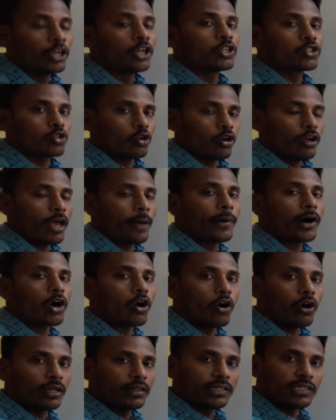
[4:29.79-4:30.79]
So among
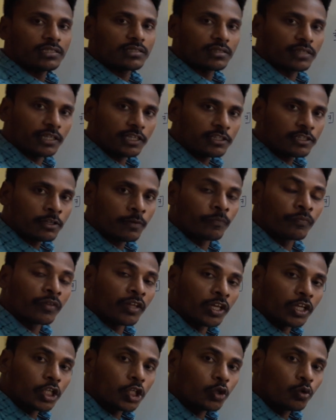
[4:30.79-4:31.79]
all these things,
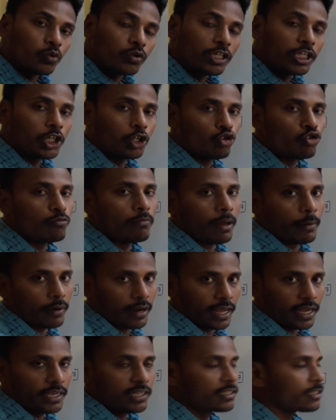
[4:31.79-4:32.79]
you need to
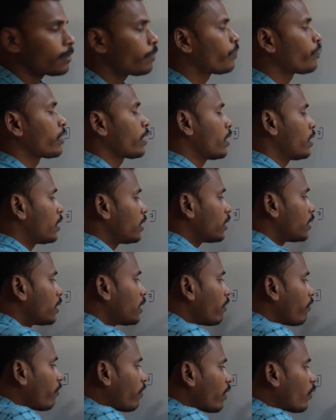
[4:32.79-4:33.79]
memorize
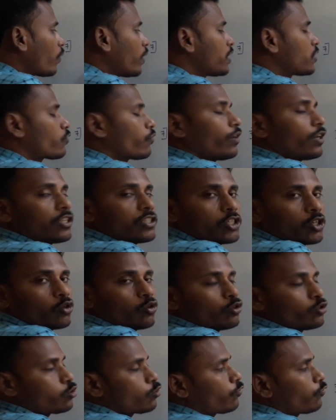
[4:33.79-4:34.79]
for y square is
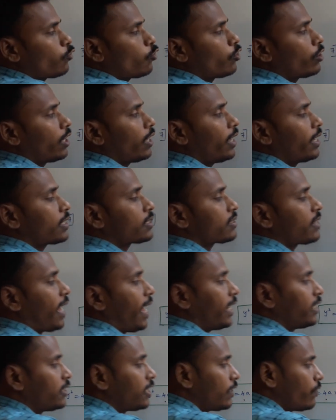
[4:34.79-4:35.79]
equals to 4ax,
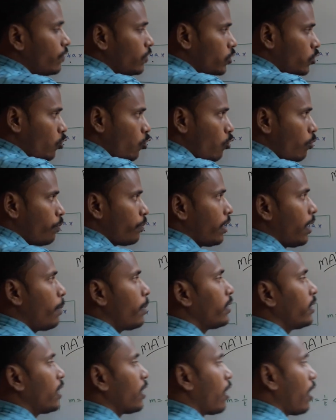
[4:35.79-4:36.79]
tangent with slope m
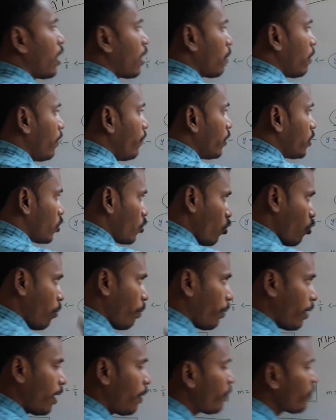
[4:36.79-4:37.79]
and the normal with
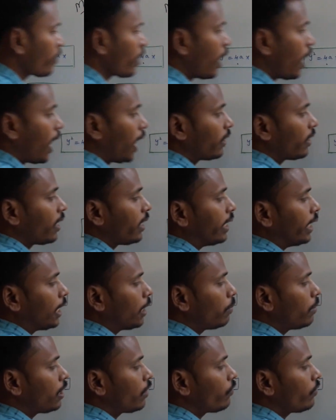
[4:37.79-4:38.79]
slope m, and the link
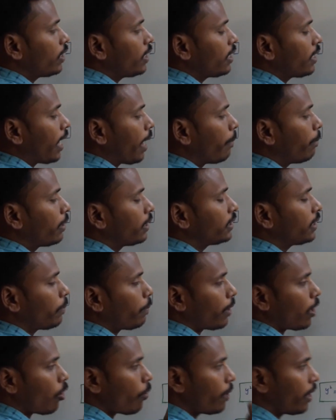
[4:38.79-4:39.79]
between m and the
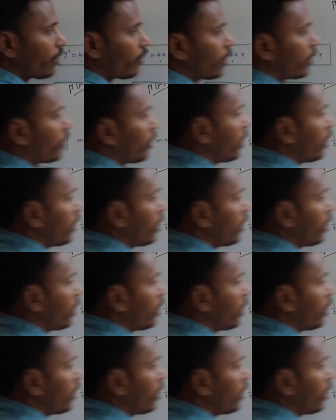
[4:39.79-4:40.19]
parametric